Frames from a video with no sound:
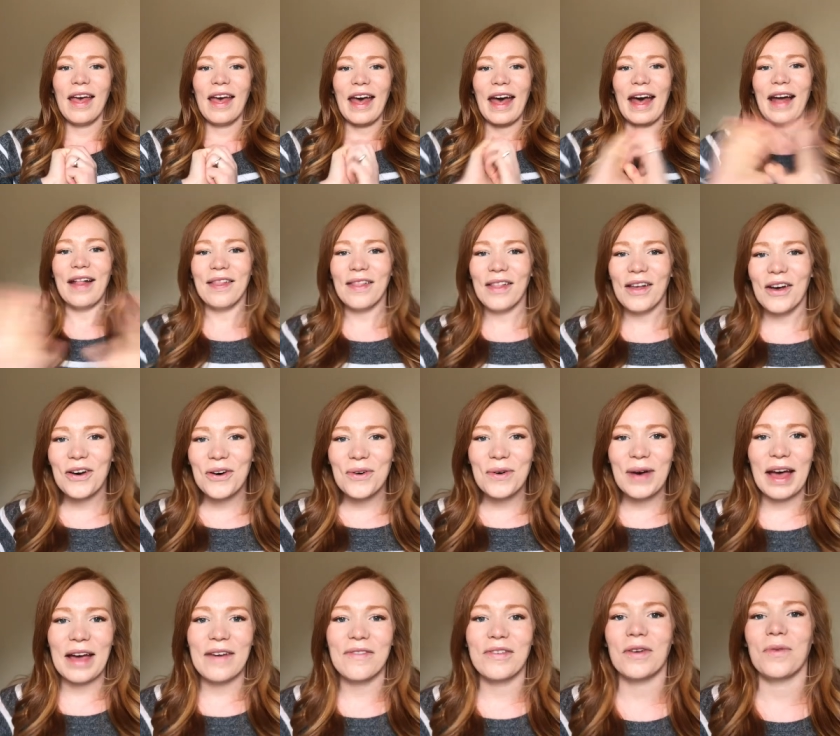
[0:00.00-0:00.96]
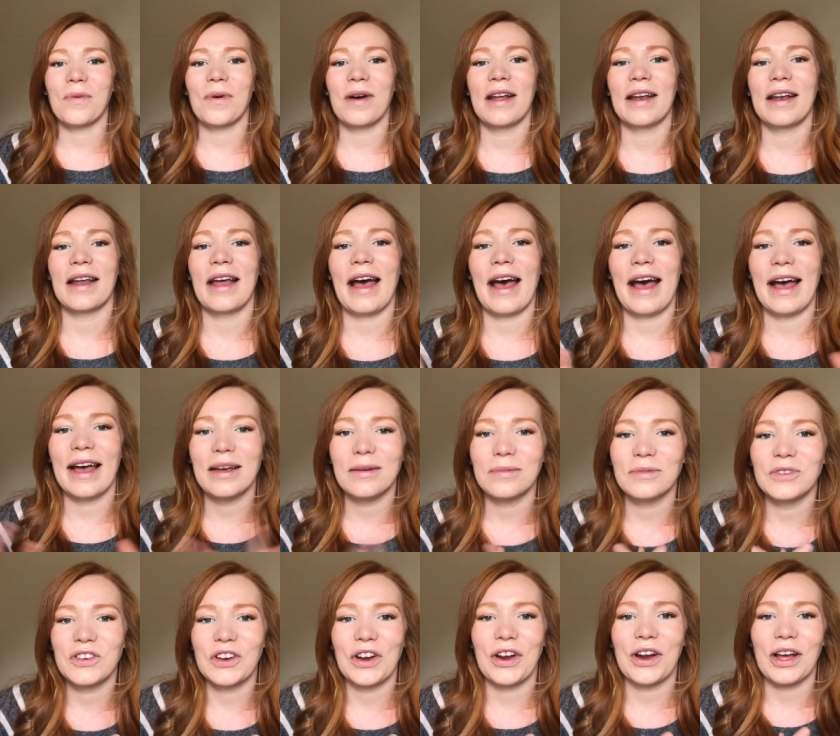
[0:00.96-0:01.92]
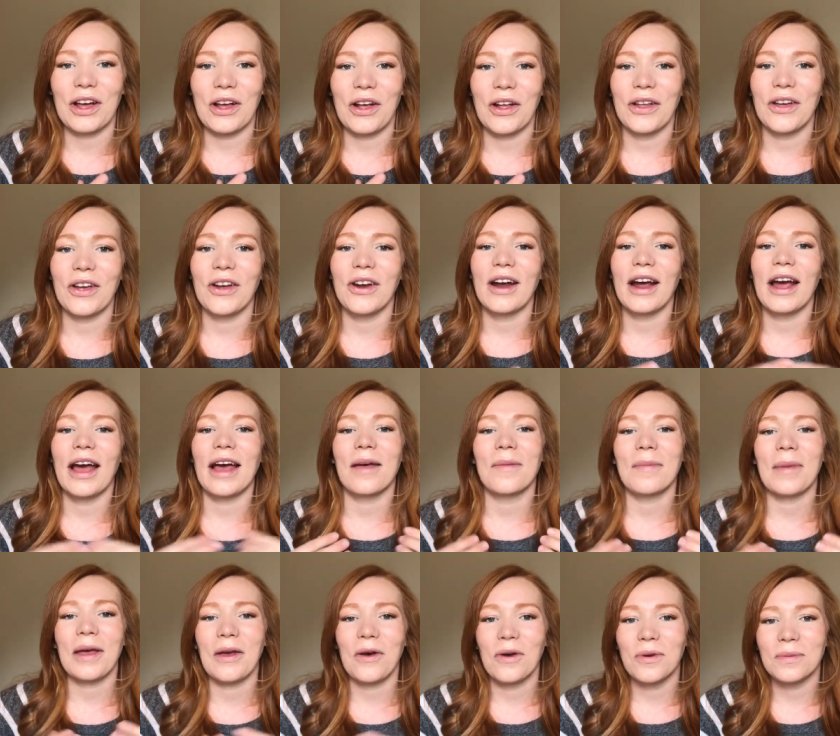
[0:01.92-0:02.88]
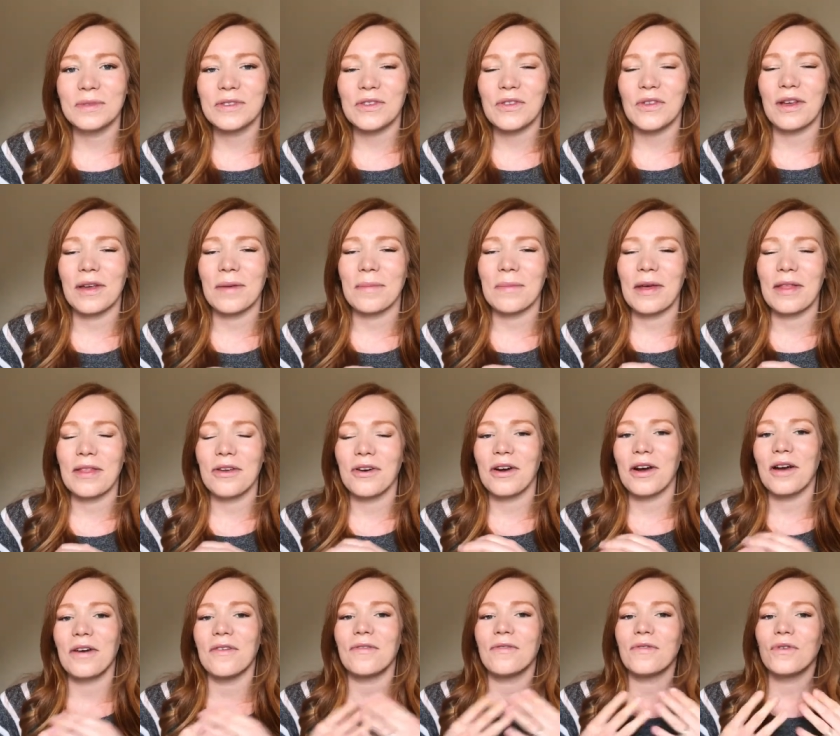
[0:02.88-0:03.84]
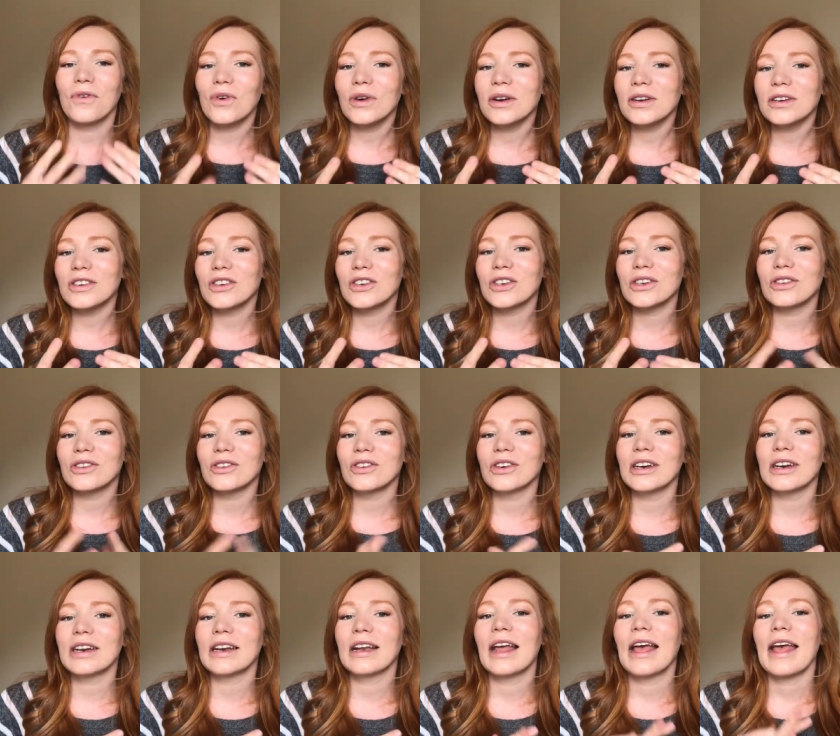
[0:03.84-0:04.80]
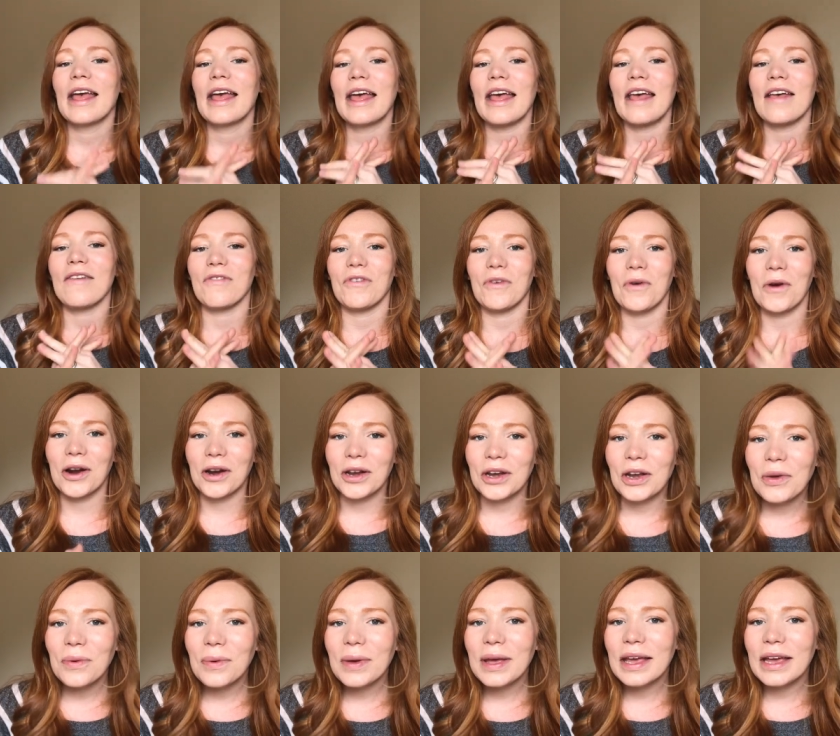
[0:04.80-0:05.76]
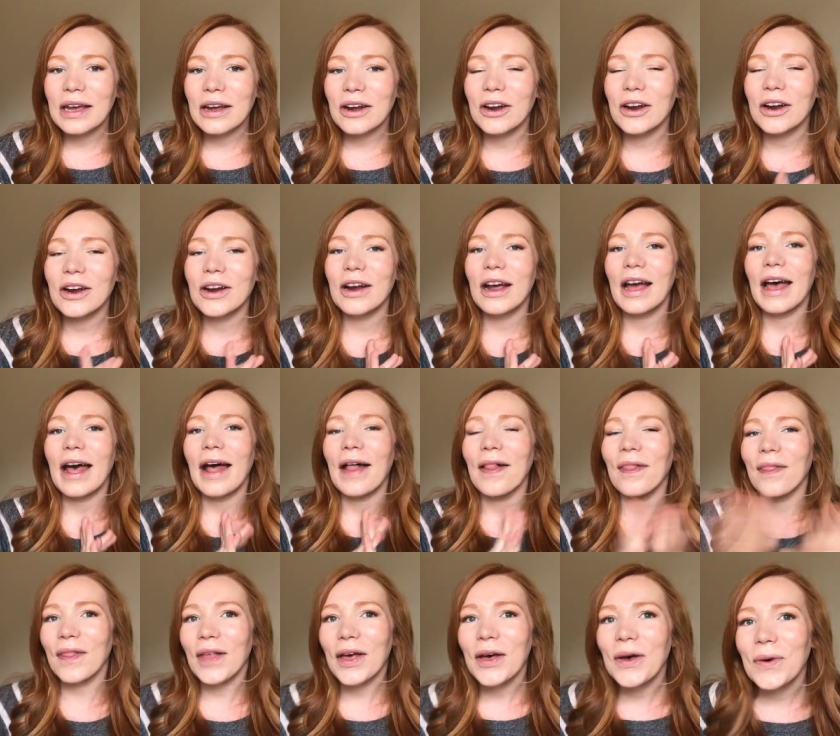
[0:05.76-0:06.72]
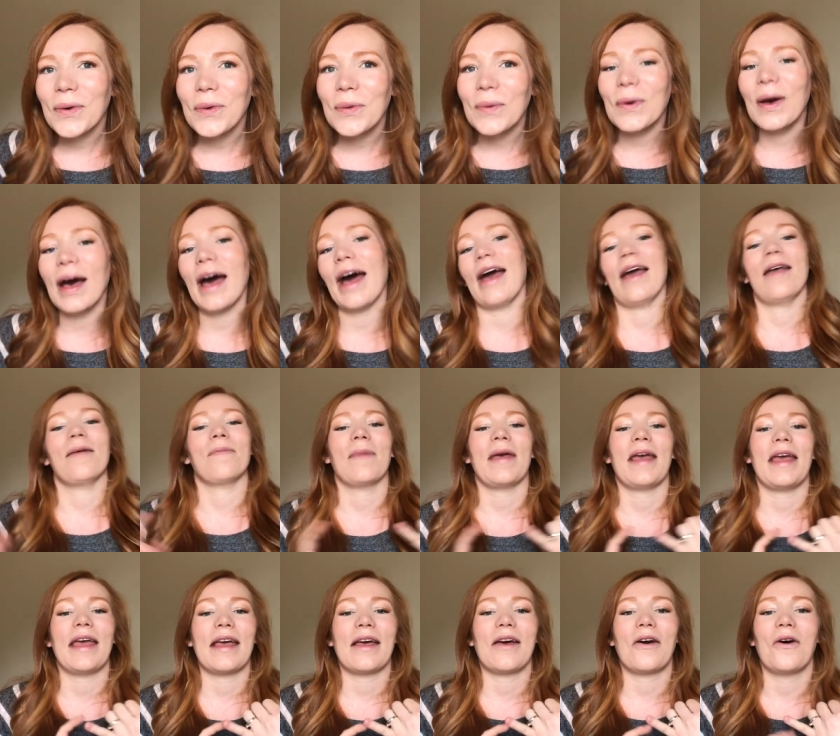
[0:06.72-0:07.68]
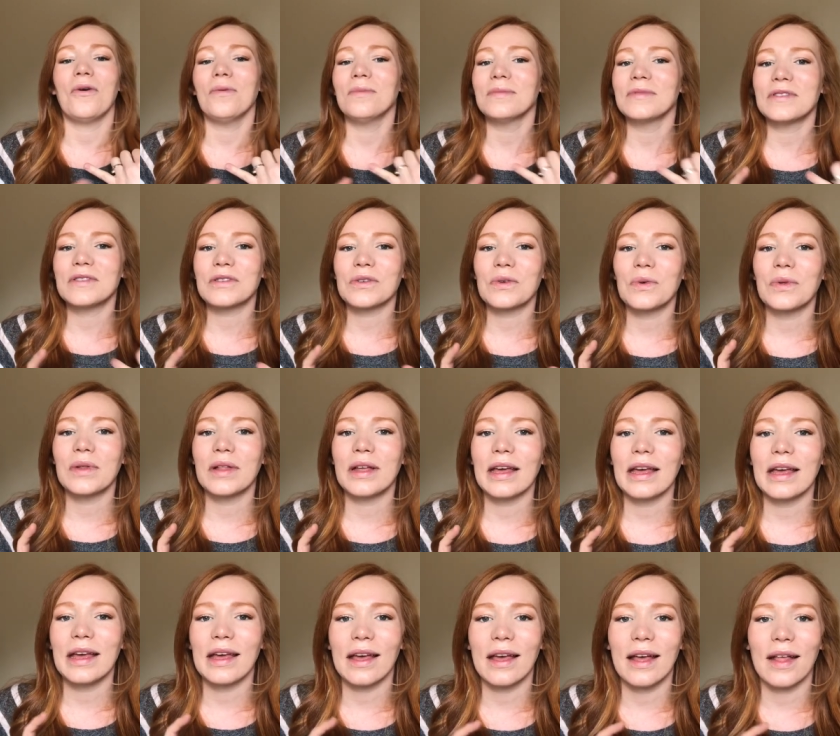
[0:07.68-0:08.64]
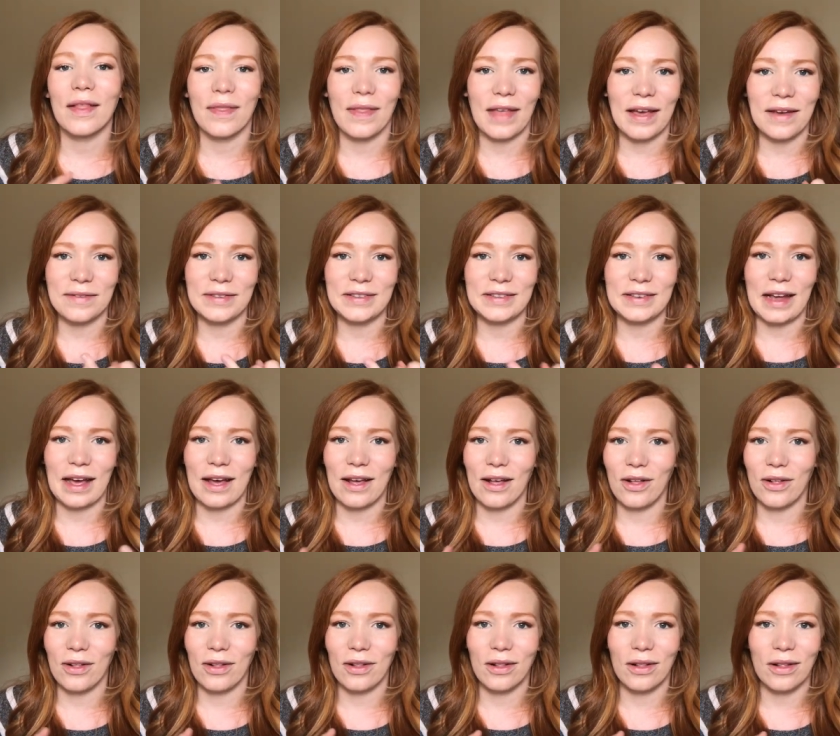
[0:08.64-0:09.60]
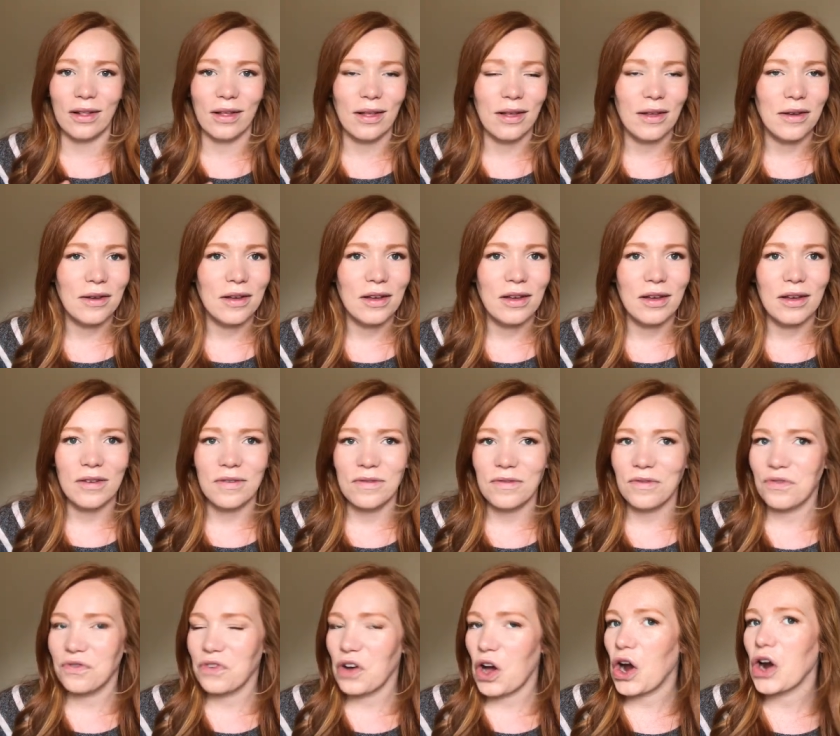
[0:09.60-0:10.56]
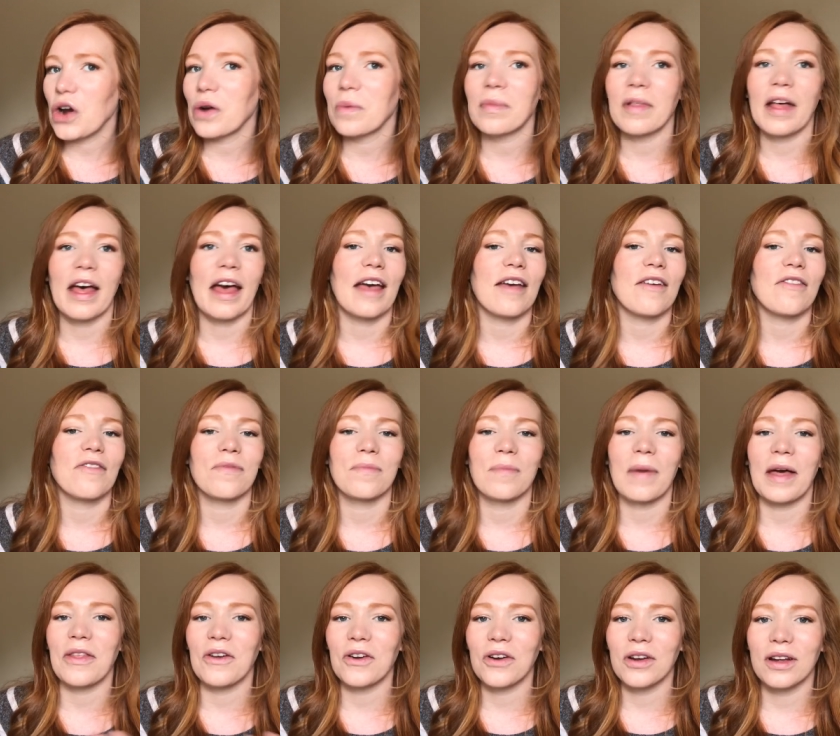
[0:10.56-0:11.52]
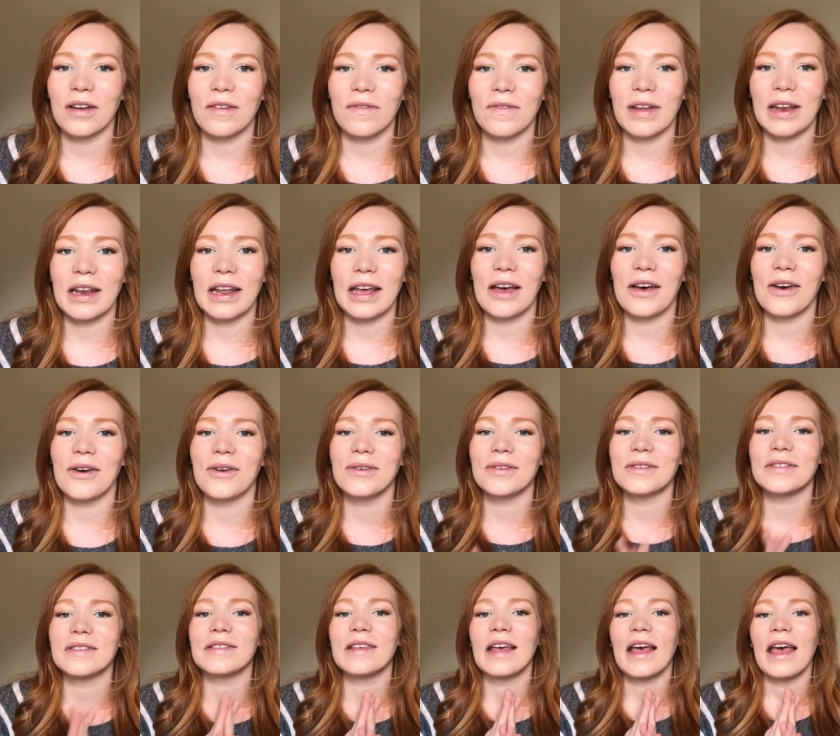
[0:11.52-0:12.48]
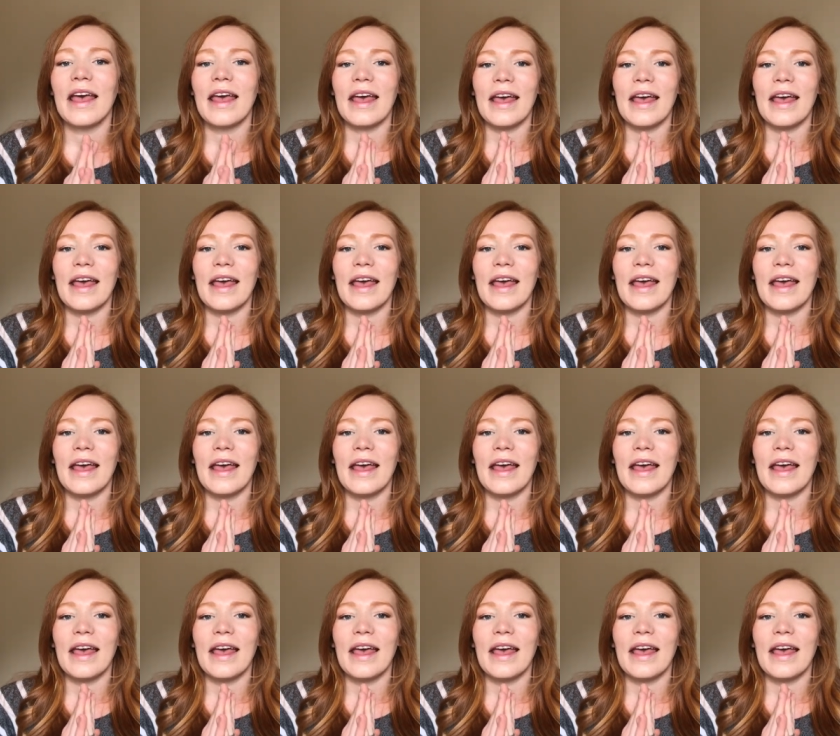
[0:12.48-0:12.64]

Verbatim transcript: Hello everyone, I'm Sharon Collier. I am a homeschooling mother of four children. If you are new here, hello. I make homeschooling, lifestyle, farm life, motherhood videos.